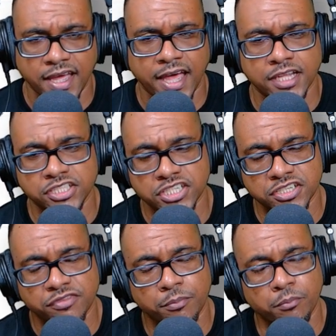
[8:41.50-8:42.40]
and you change
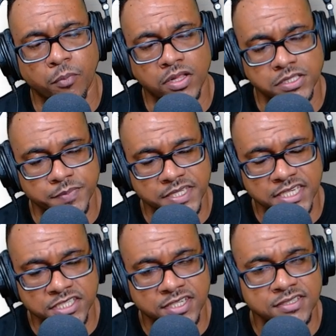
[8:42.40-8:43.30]
it from
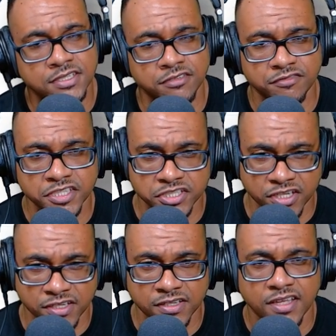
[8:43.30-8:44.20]
multiplication to
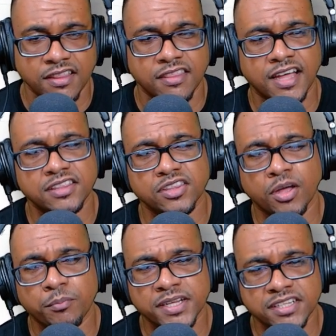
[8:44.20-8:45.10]
division, that
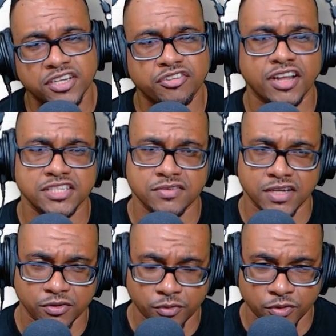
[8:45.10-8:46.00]
number that you're transferring
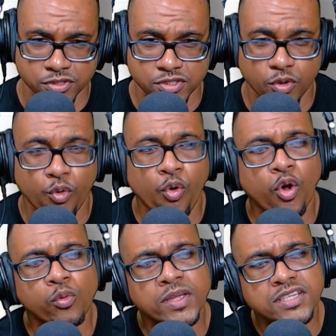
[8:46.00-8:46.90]
across
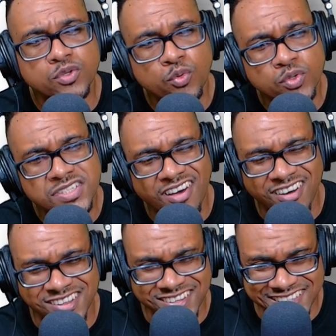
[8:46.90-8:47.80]
always goes
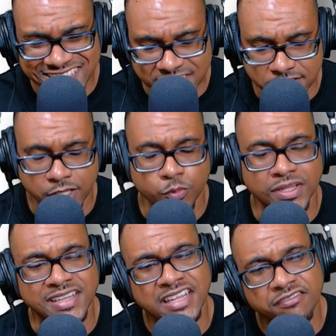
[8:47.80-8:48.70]
underneath. It will
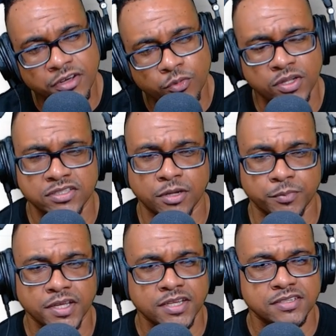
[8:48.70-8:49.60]
never go on top.
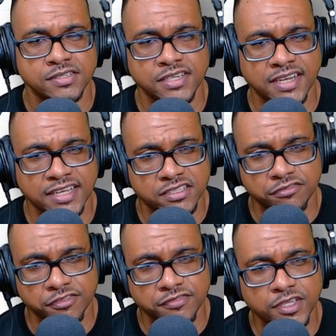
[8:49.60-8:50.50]
See, the negative
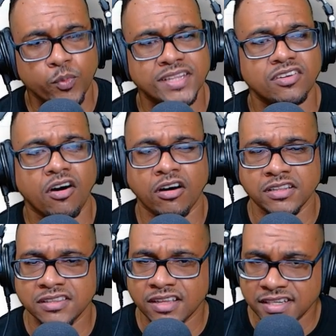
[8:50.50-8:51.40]
15 went
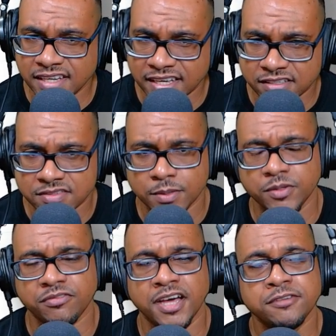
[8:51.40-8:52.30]
under the negative
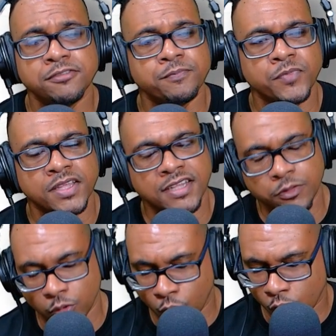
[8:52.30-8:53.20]
75. That
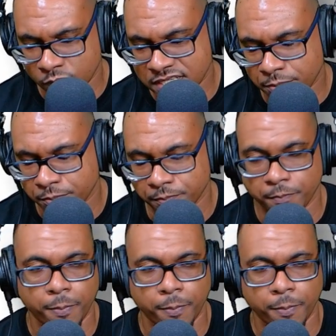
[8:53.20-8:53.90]
will always happen.